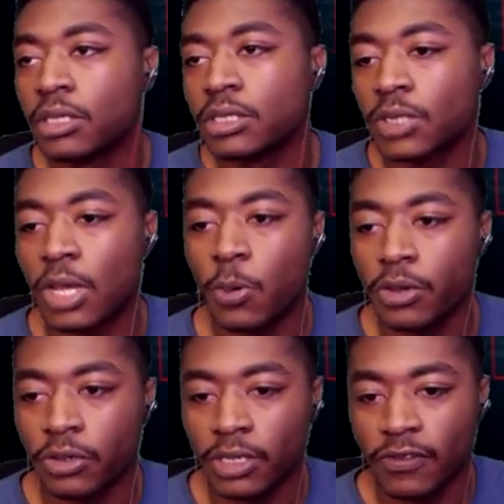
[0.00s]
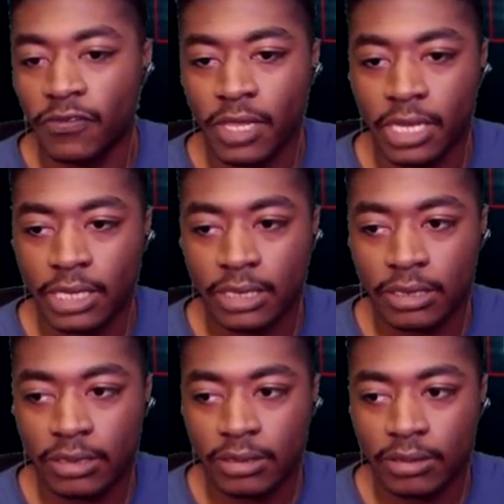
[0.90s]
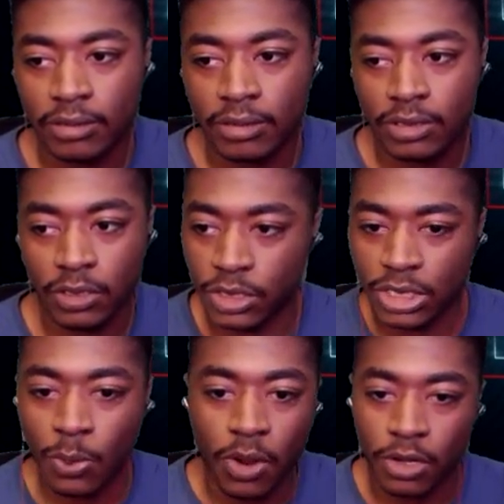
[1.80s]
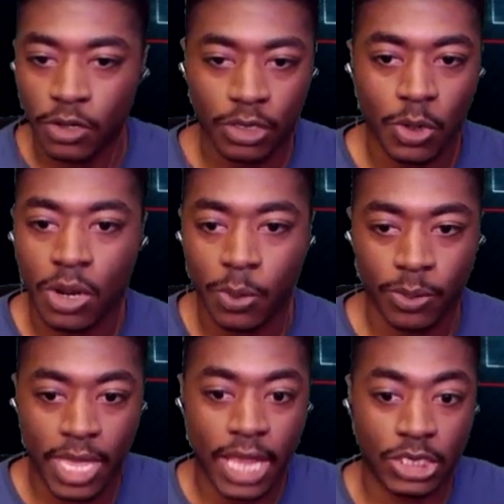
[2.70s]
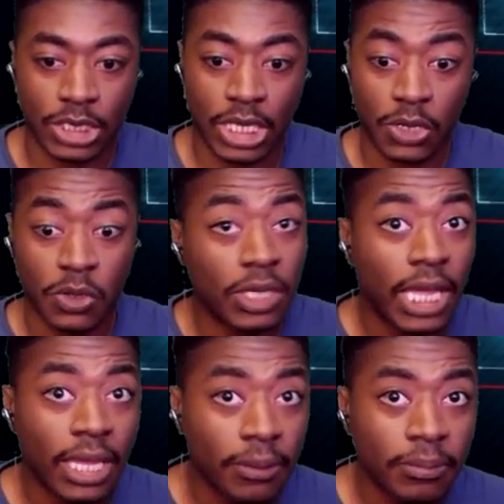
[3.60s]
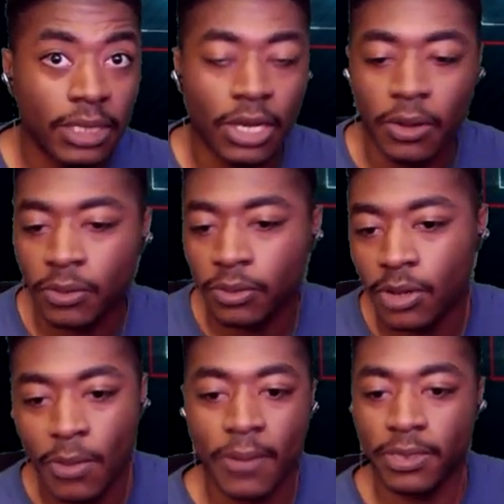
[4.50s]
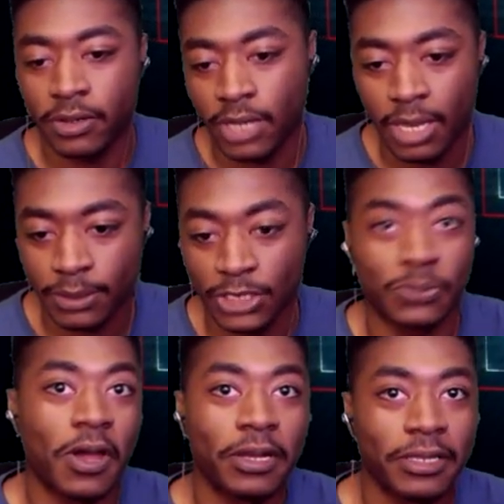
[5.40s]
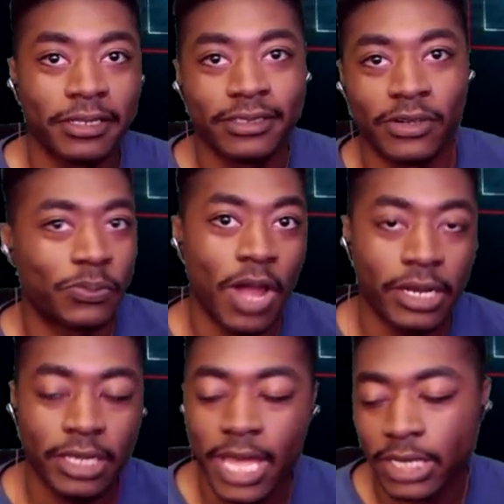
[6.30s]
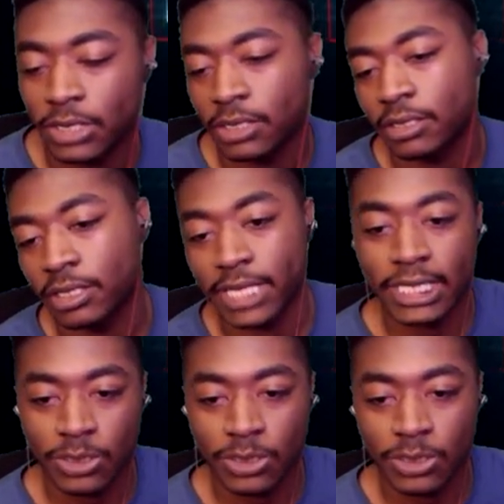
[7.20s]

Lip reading: So, I wonder if, like, there's somewhere in her lore where we actually get her name, you know, or maybe their name's just Bronya or Bronny actually, because that's